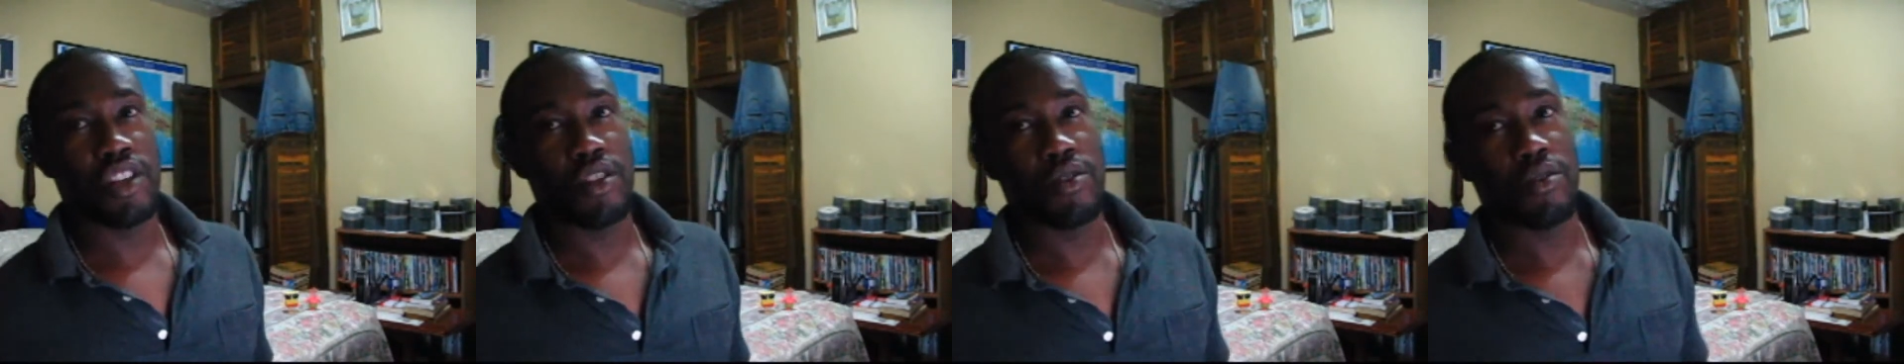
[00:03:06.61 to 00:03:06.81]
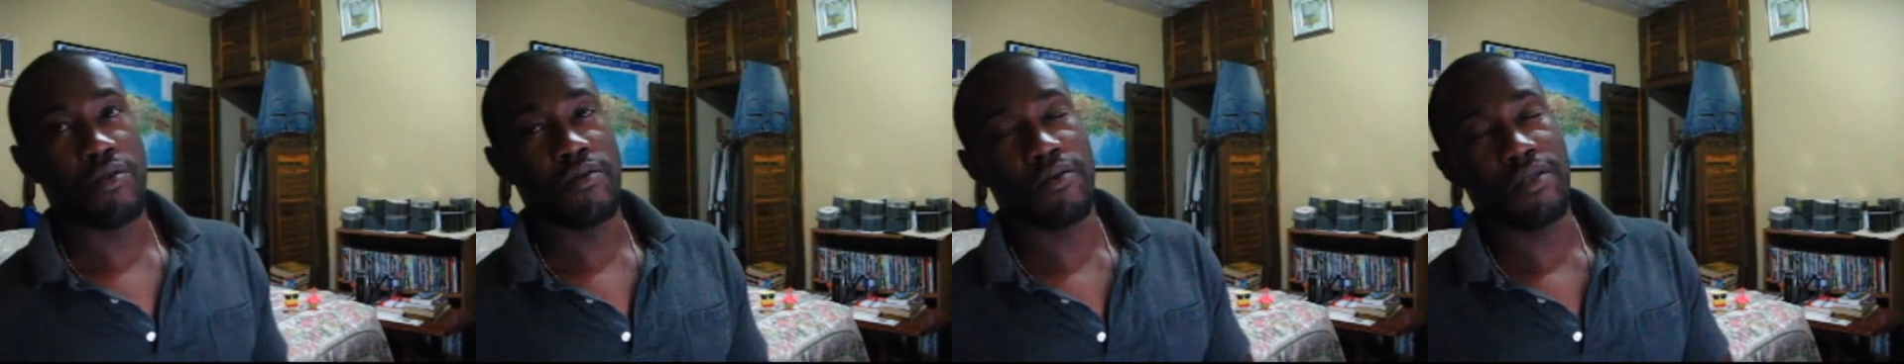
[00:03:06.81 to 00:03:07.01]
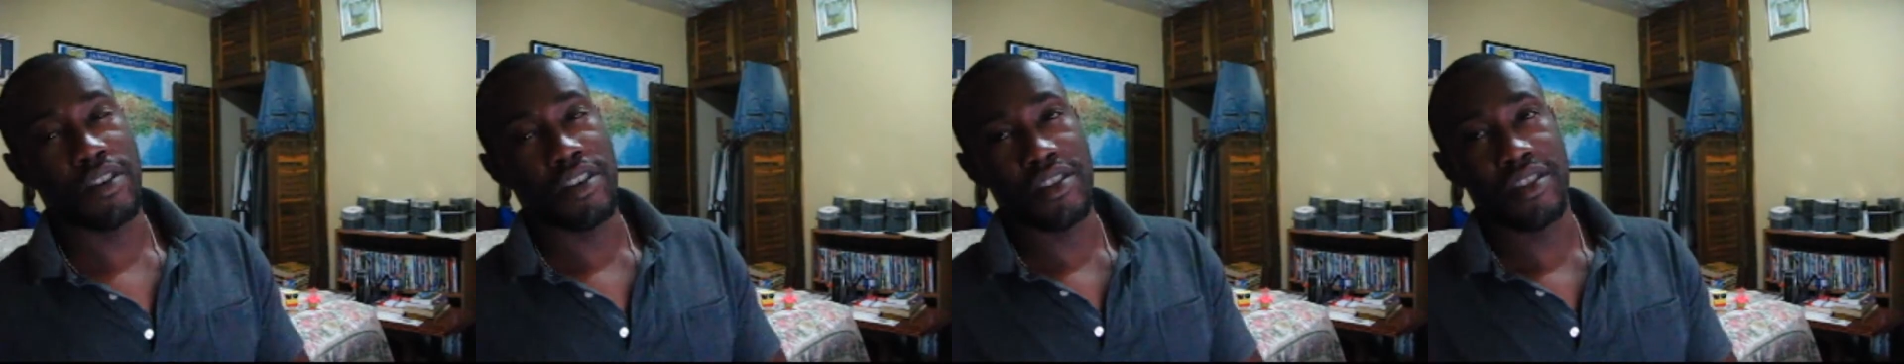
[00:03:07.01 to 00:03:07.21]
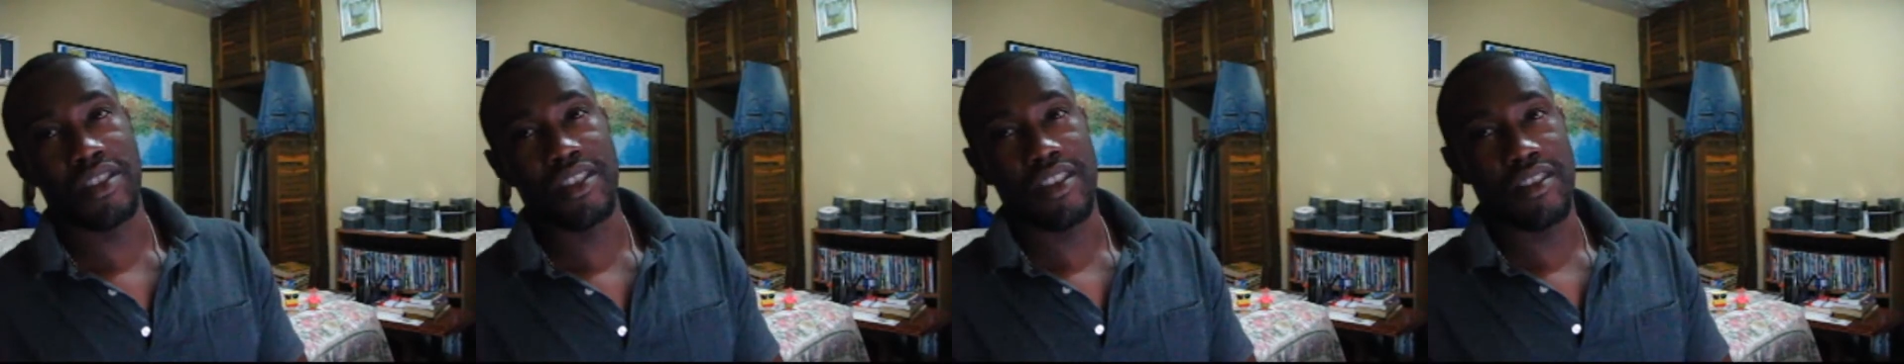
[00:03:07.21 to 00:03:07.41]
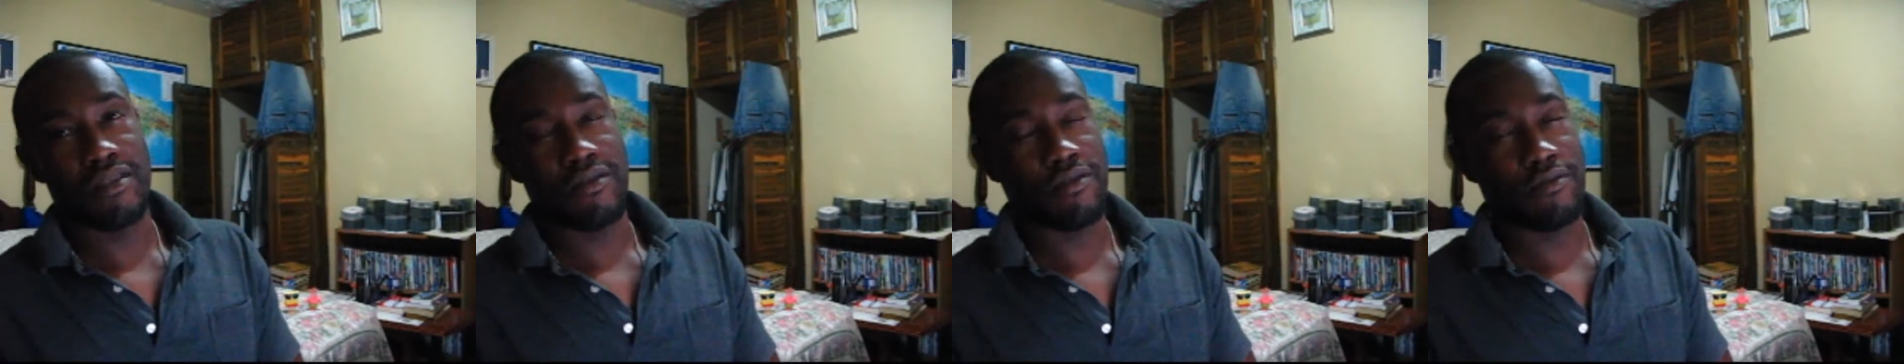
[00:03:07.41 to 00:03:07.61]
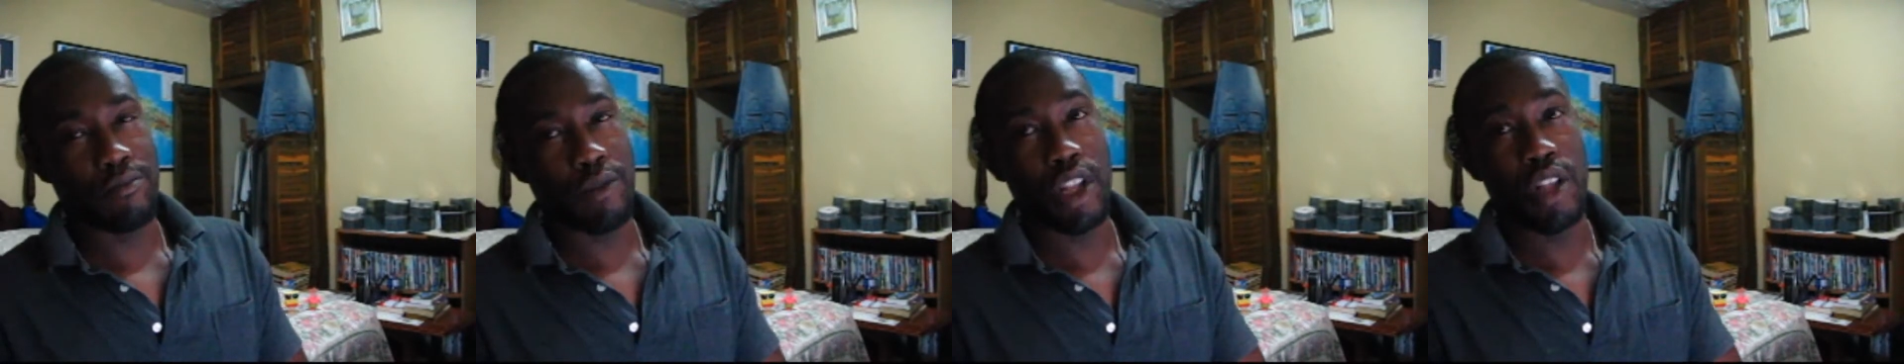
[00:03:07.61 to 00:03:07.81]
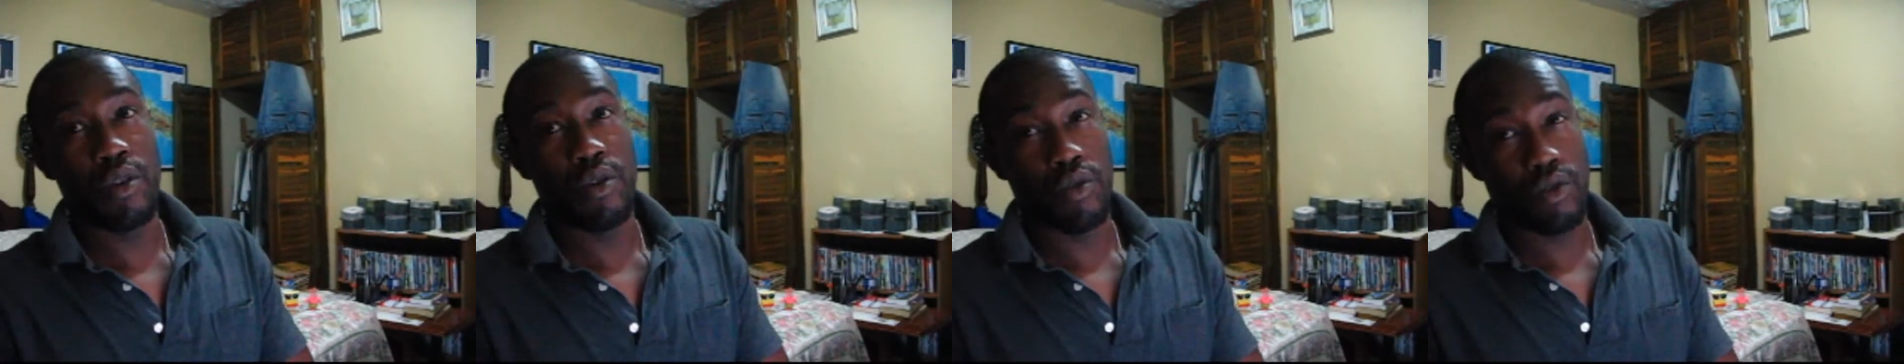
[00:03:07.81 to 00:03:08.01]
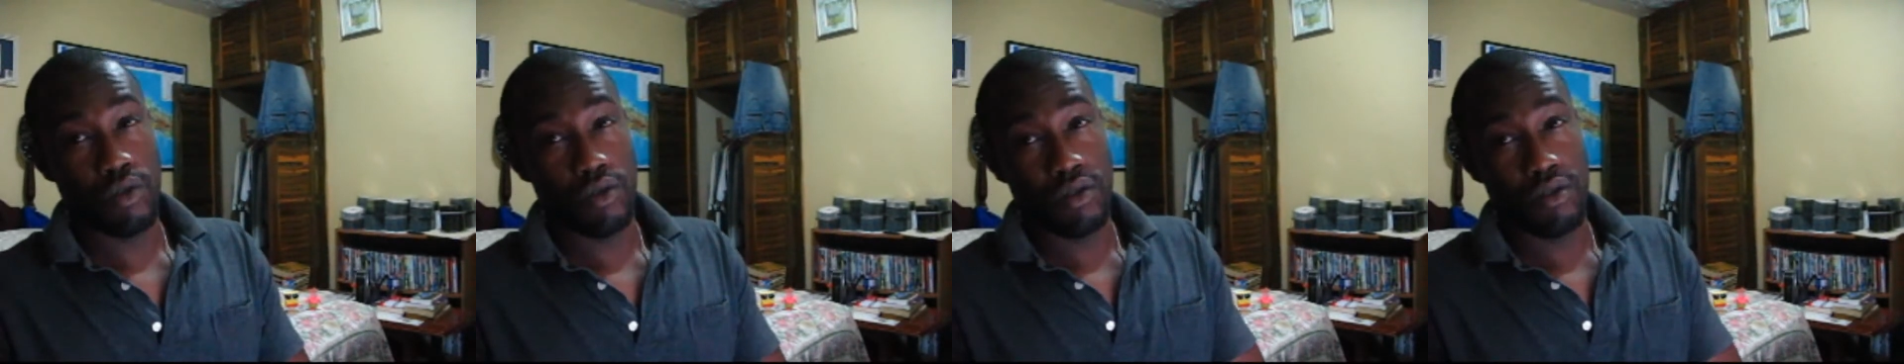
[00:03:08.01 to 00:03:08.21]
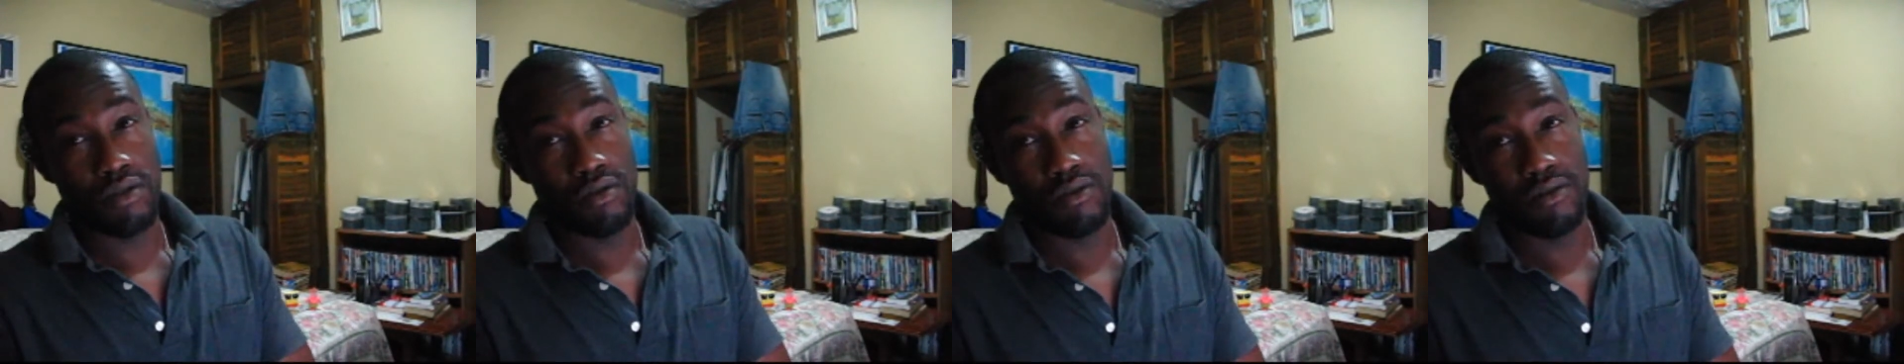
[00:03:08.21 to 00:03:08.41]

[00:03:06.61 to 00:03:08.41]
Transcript: it out for yourself below.